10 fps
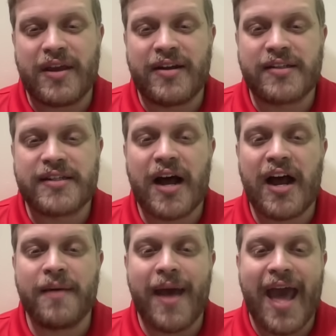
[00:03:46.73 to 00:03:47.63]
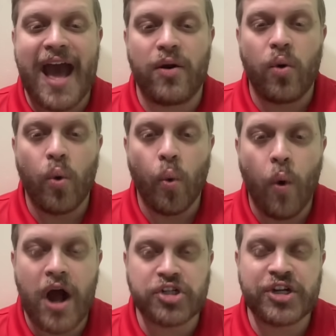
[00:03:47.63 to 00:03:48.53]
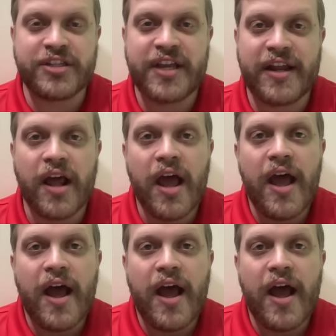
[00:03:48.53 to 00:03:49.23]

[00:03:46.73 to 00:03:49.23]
in his time at Washington.